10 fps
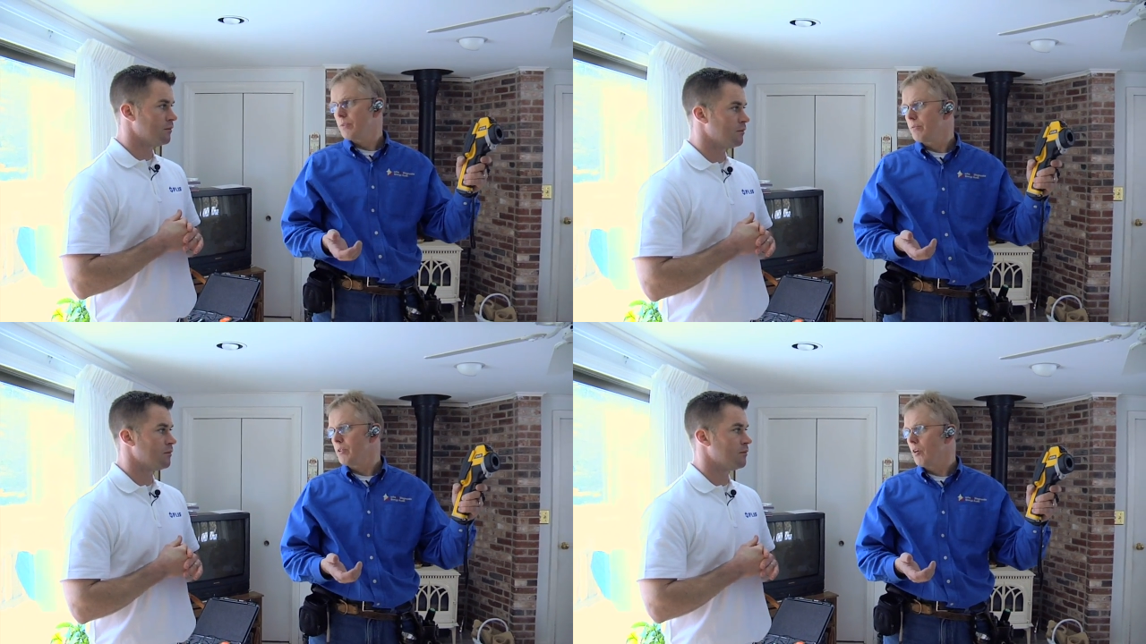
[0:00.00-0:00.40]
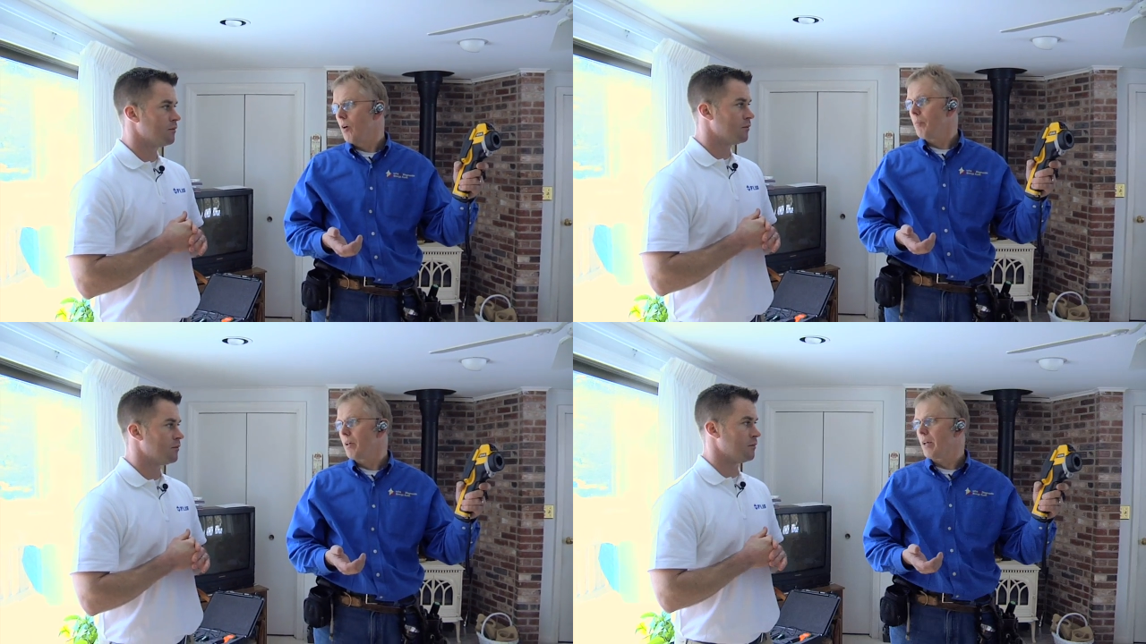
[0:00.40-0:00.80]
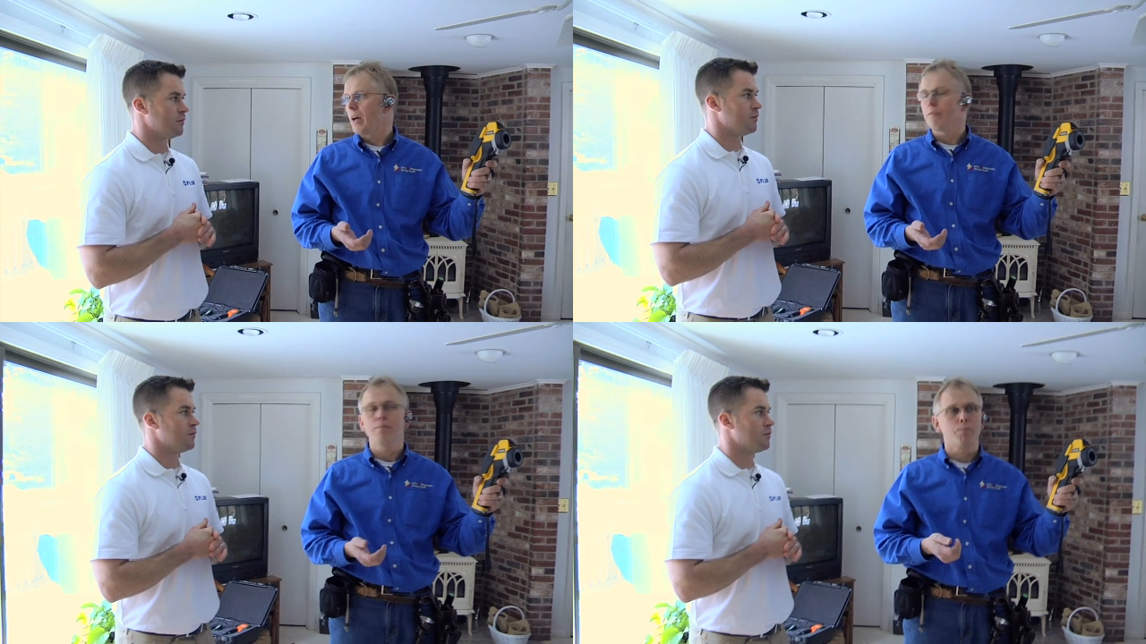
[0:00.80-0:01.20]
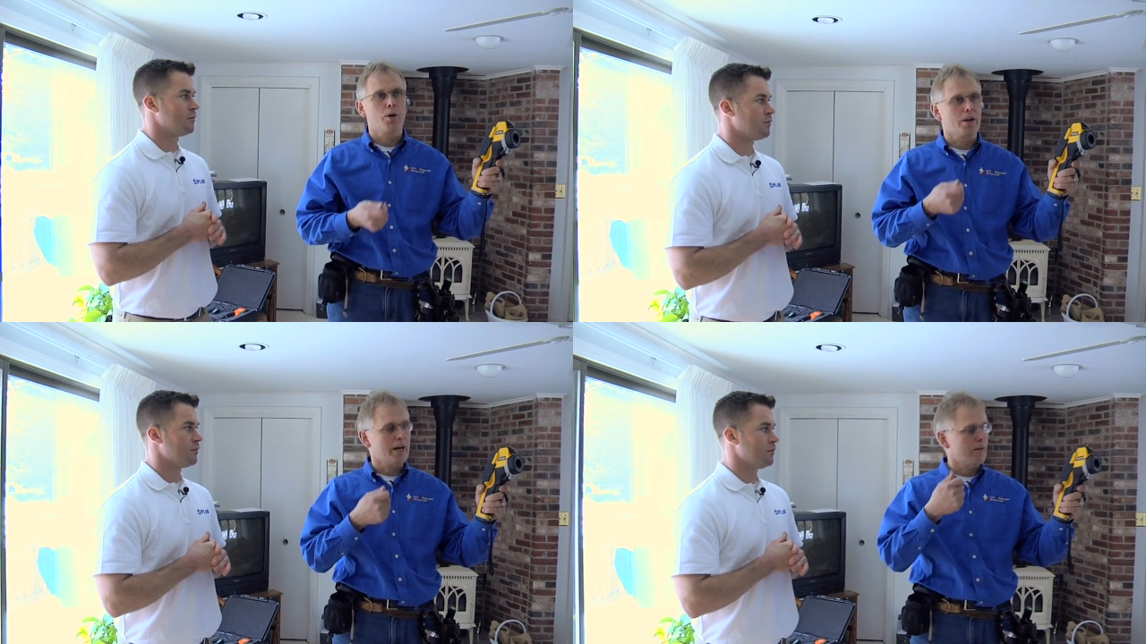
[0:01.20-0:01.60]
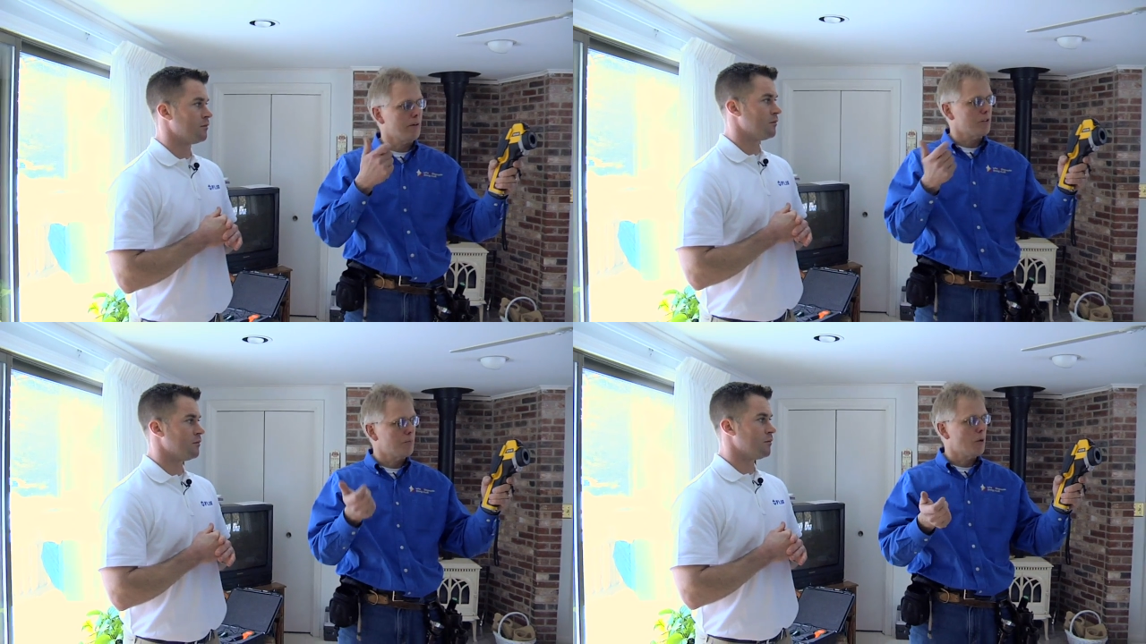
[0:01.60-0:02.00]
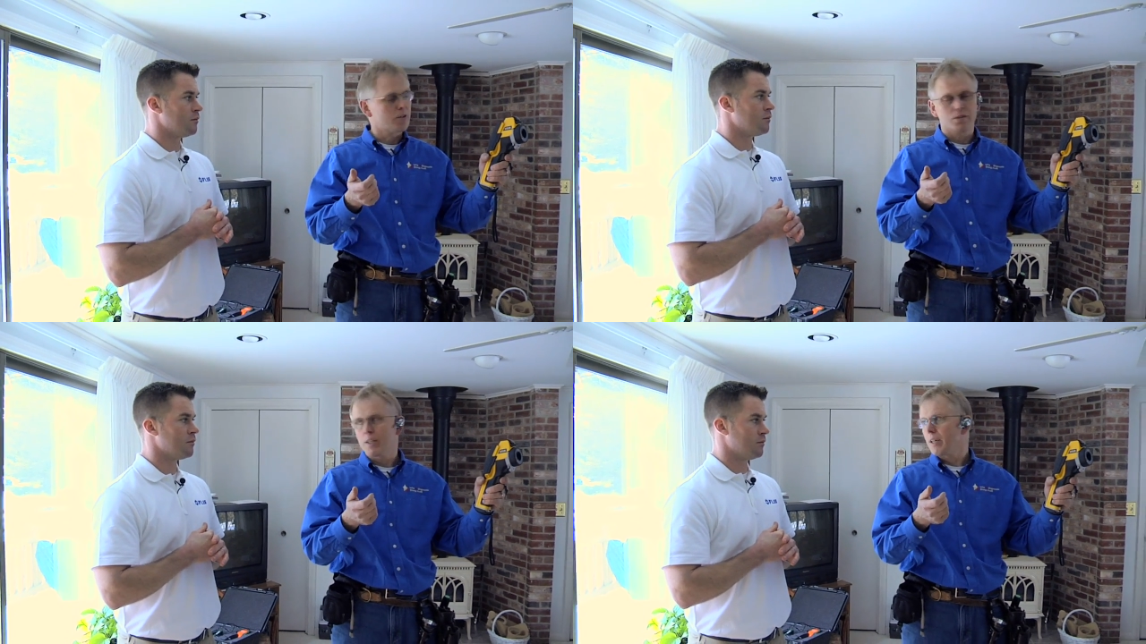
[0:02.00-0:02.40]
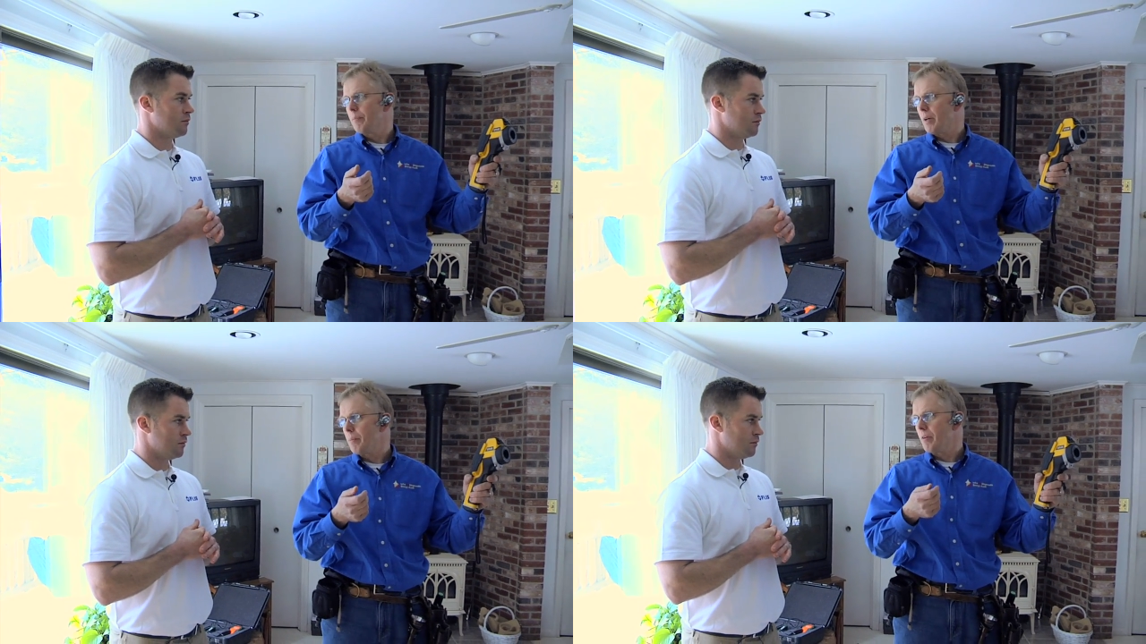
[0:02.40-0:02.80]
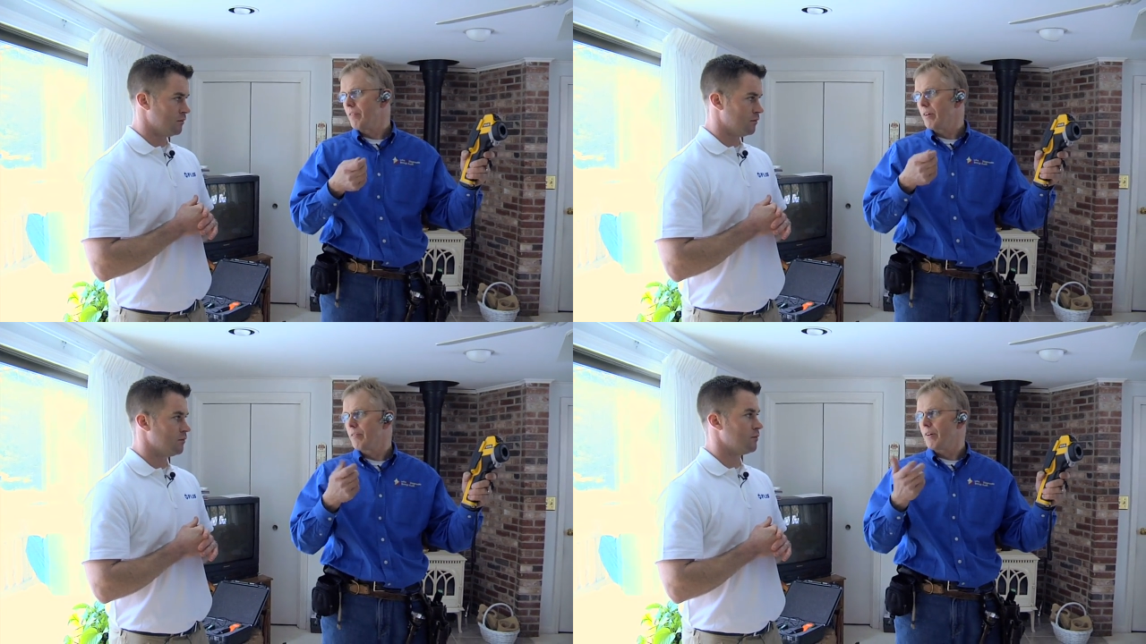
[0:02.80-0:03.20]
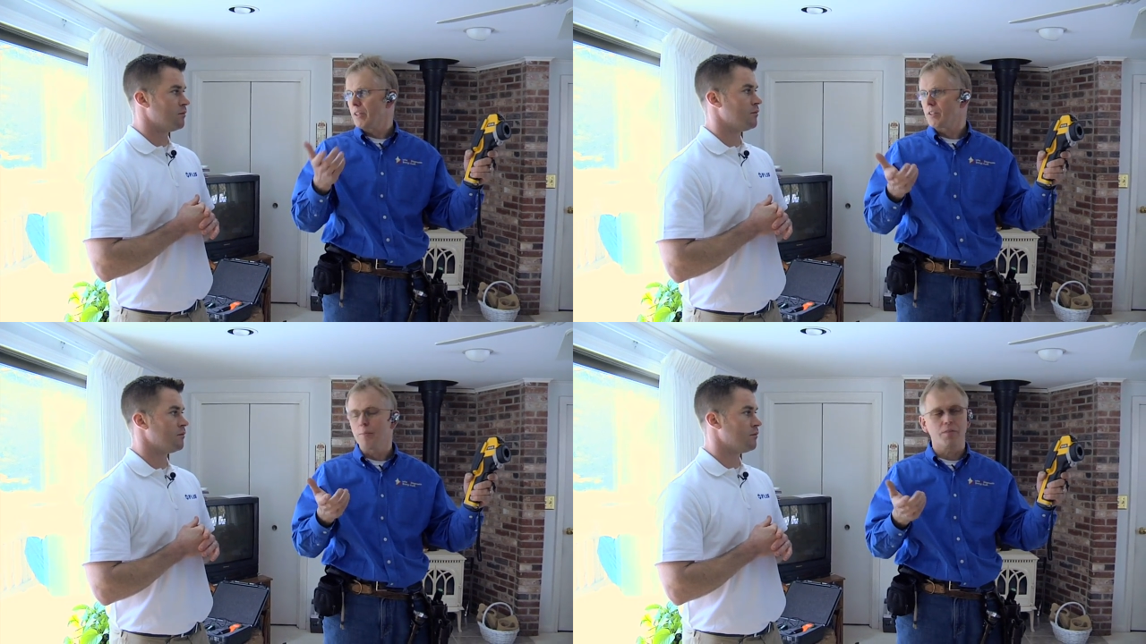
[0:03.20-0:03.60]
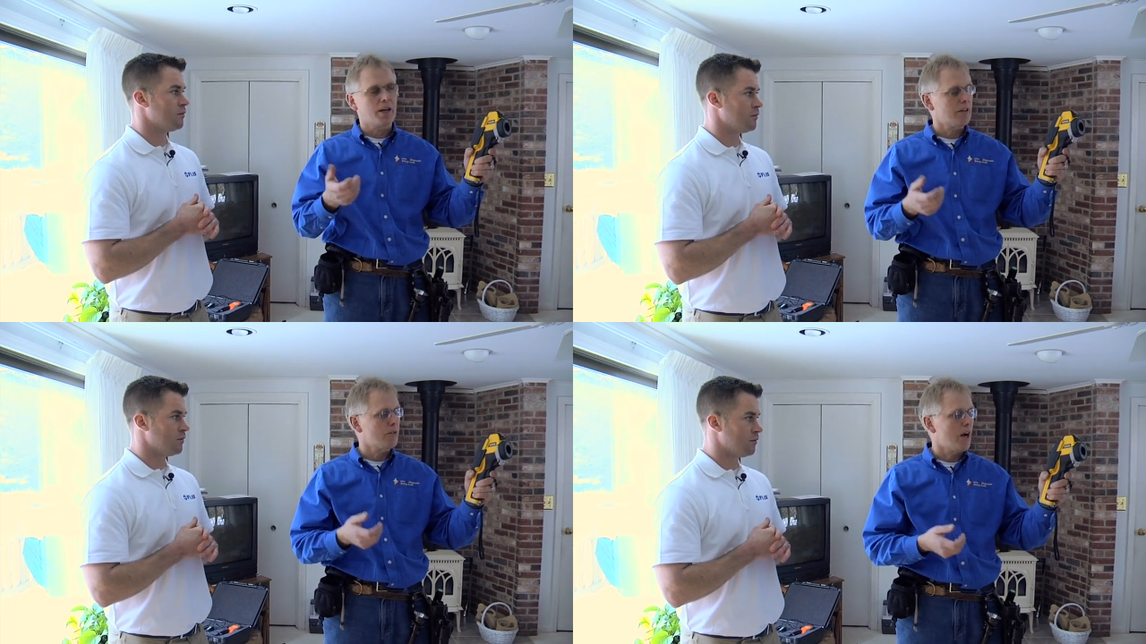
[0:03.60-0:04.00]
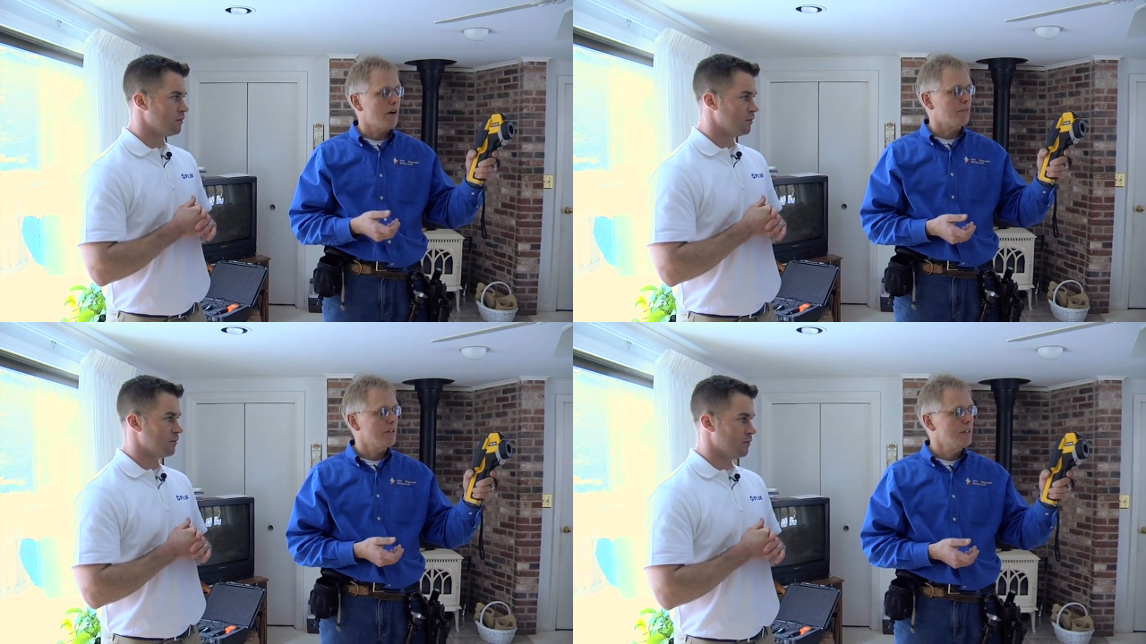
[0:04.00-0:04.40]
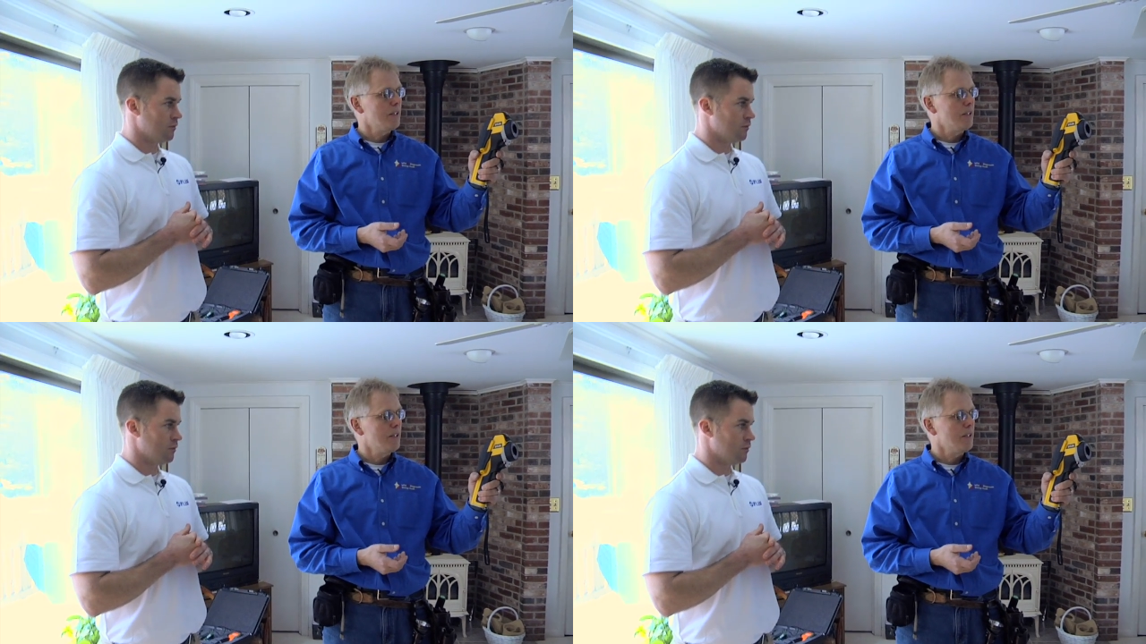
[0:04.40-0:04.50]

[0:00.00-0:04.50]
Speaker 1: we would normally have brought out our smoke stick and maybe verify some of that draft.